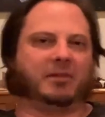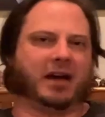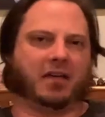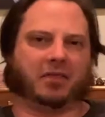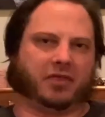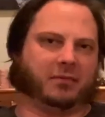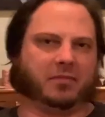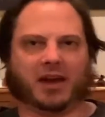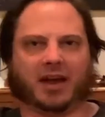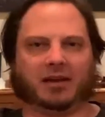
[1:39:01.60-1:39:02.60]
about
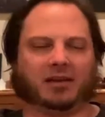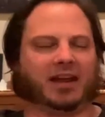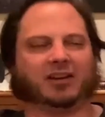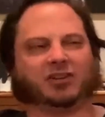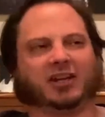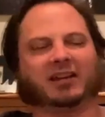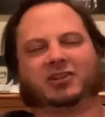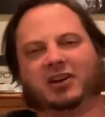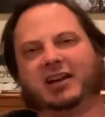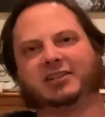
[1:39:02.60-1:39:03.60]
them, they, he,
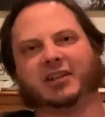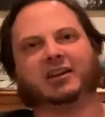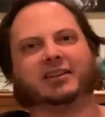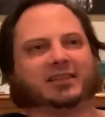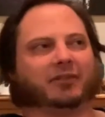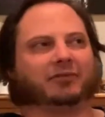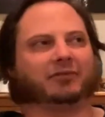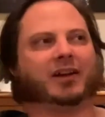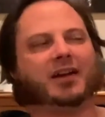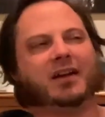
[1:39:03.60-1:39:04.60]
she, transgender stuff.